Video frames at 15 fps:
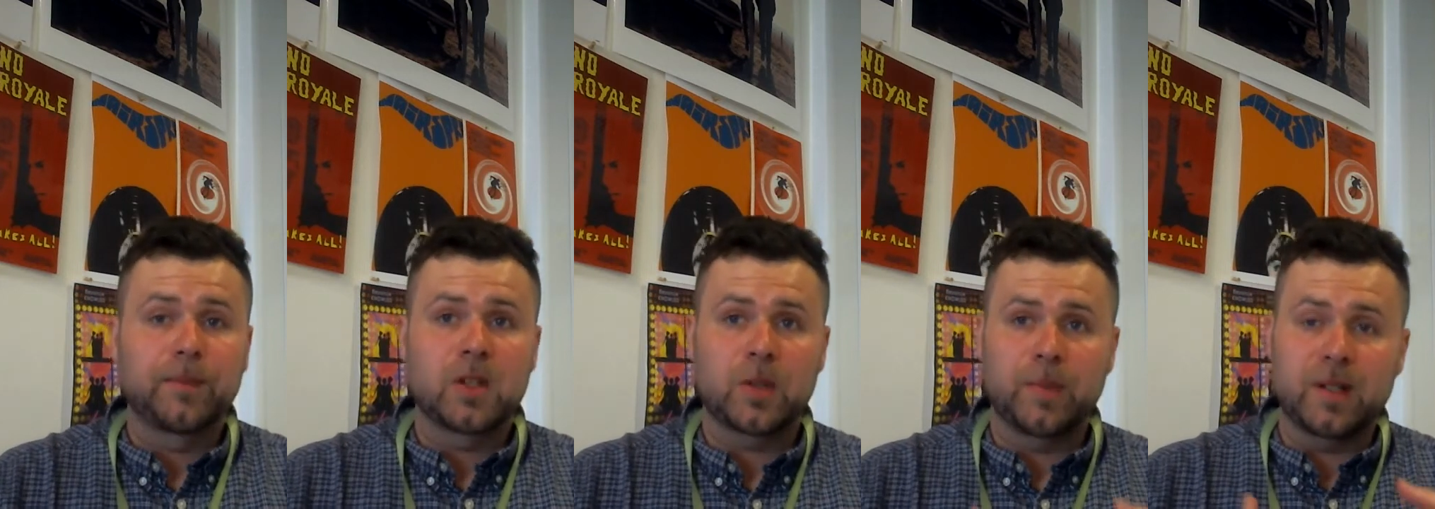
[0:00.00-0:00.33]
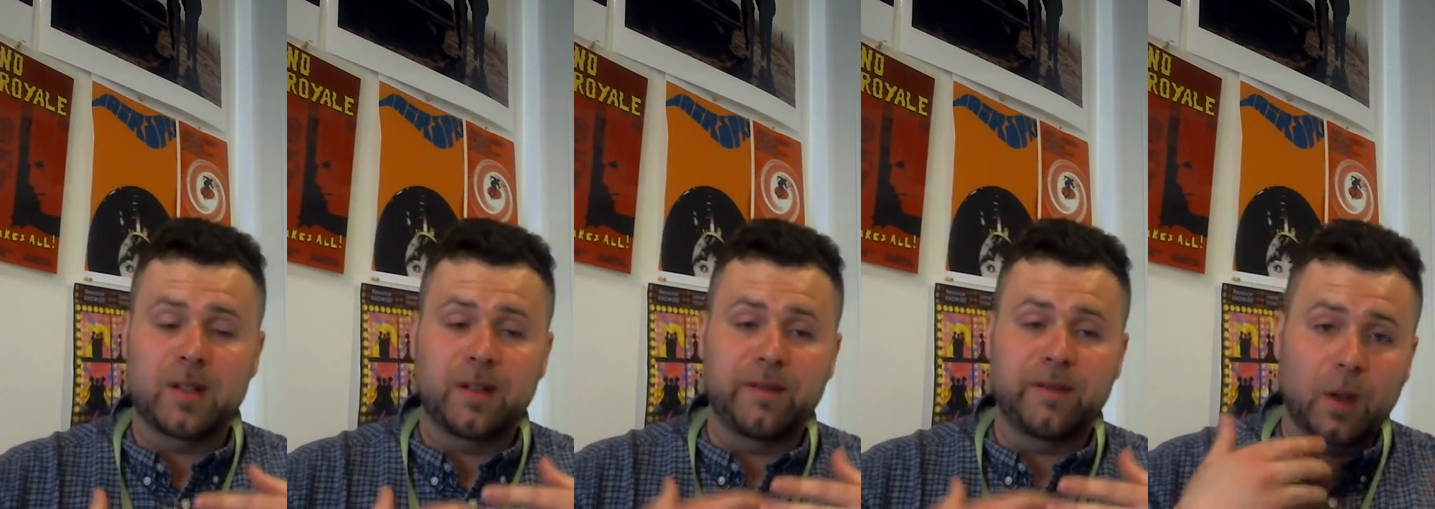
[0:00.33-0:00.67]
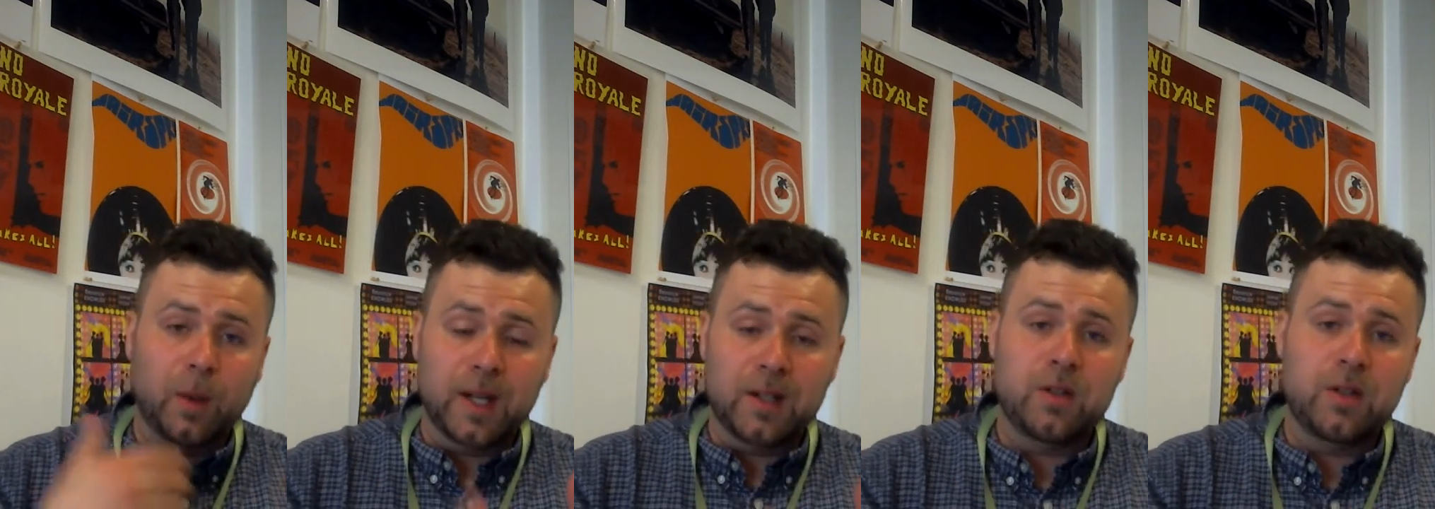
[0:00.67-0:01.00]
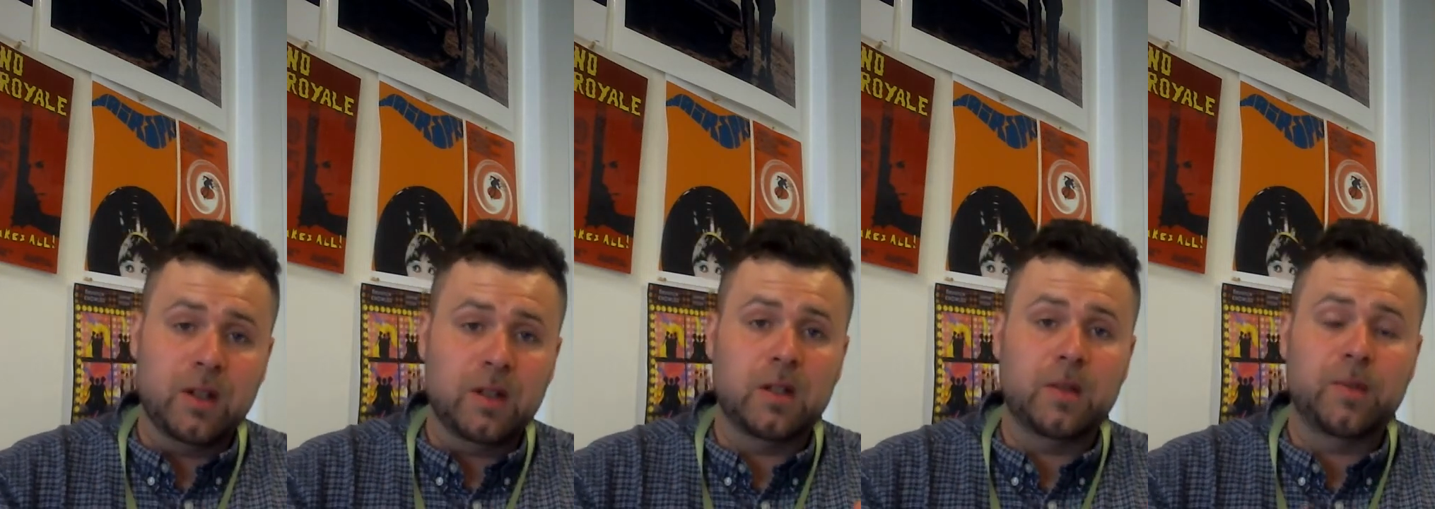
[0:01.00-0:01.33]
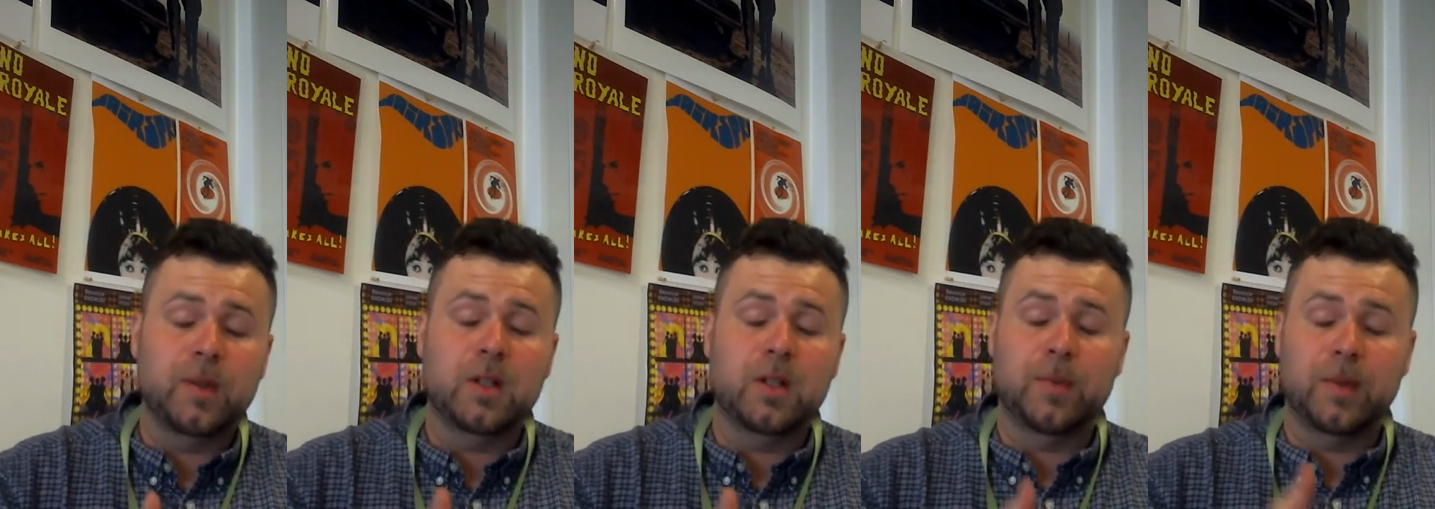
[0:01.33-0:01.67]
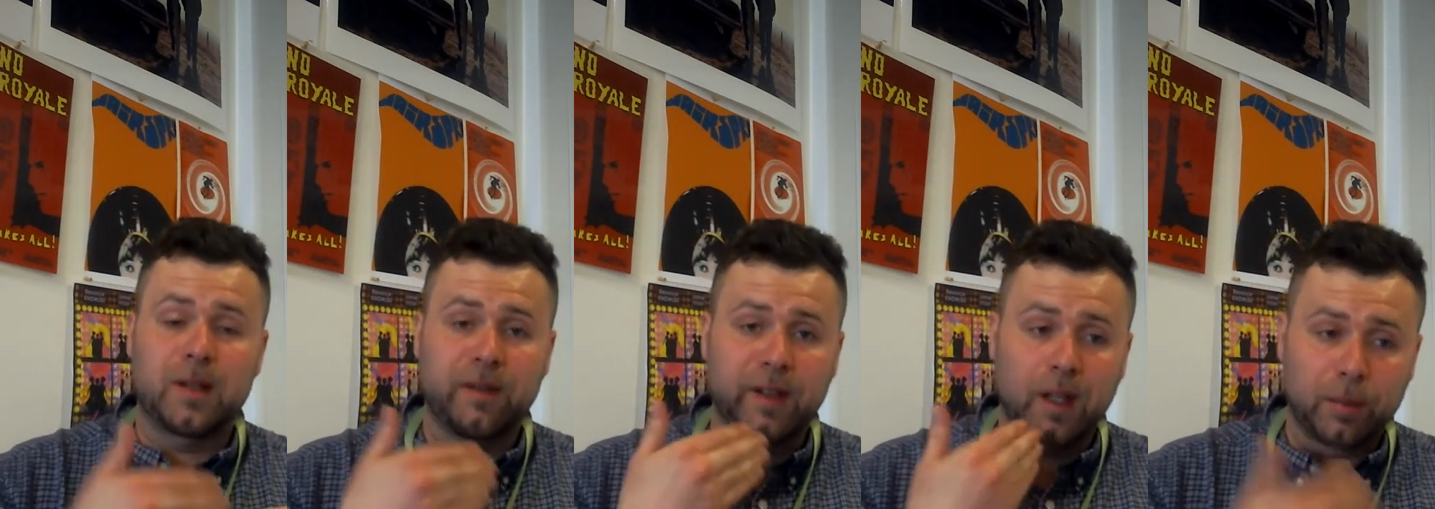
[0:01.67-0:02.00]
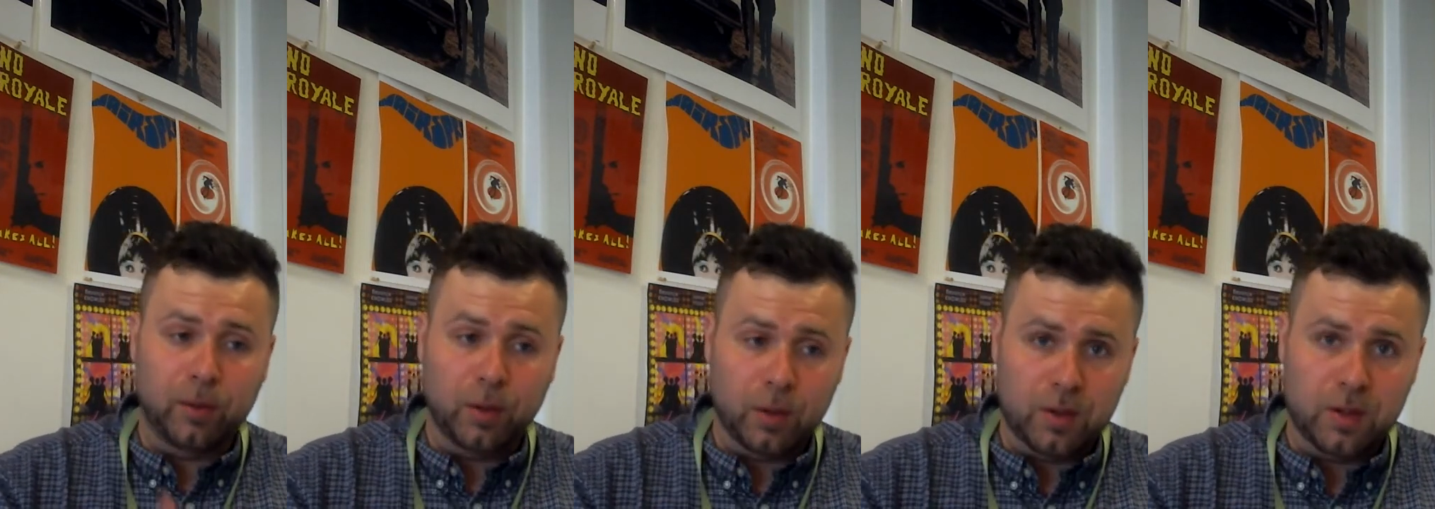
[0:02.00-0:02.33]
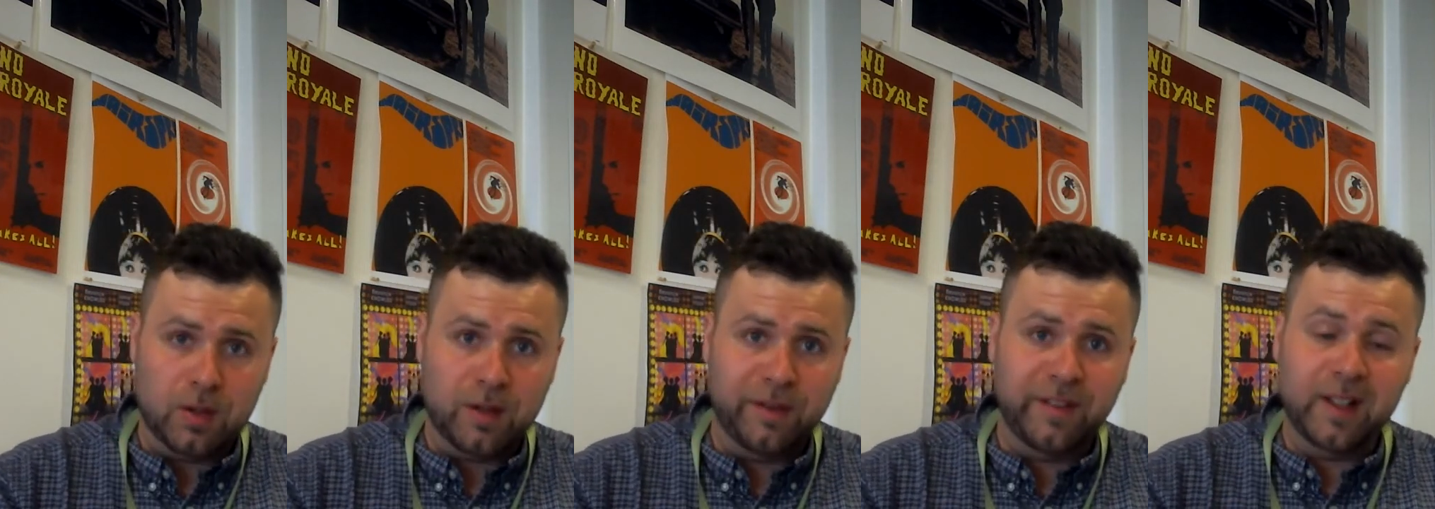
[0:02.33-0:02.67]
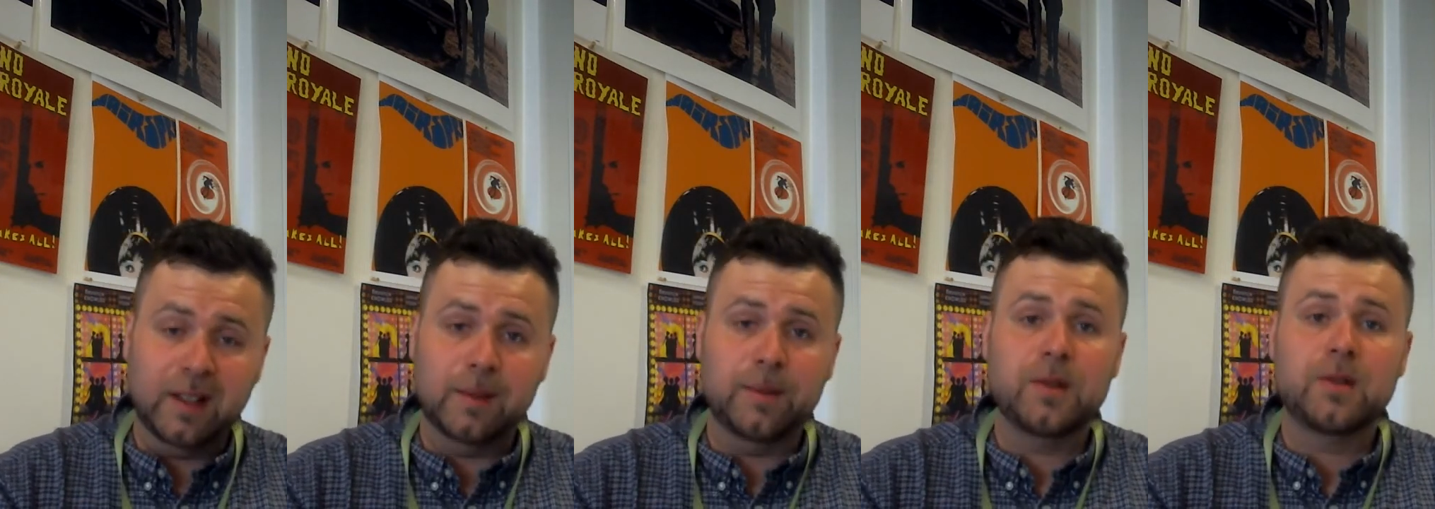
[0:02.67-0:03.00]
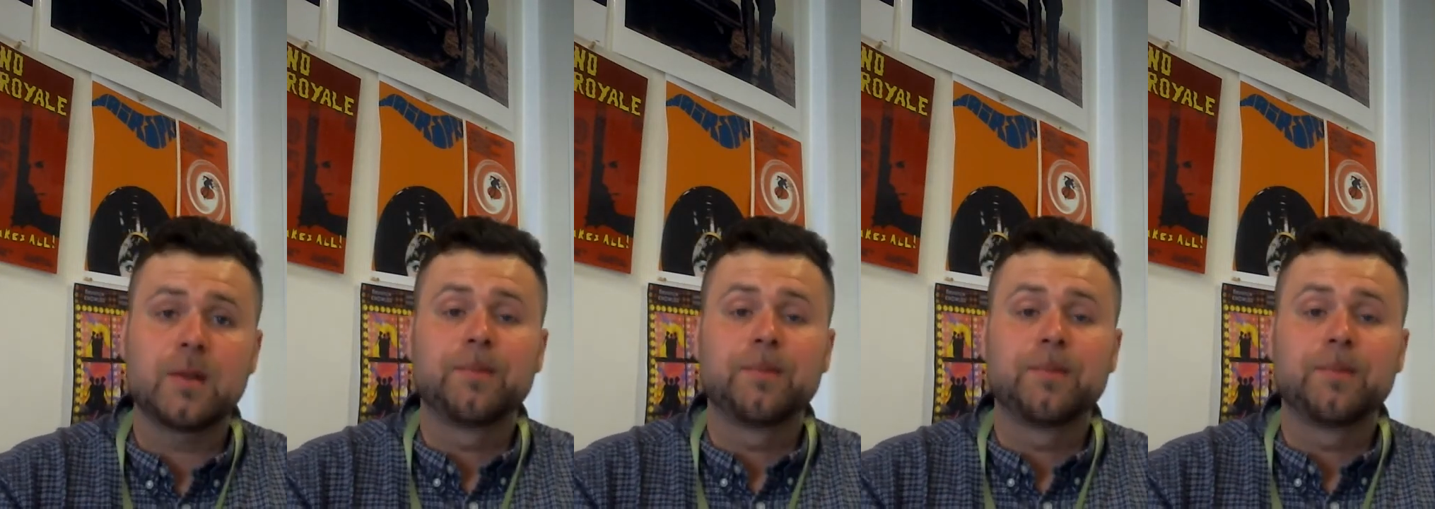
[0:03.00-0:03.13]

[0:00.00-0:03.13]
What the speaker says: specific questions, specific approaches to films,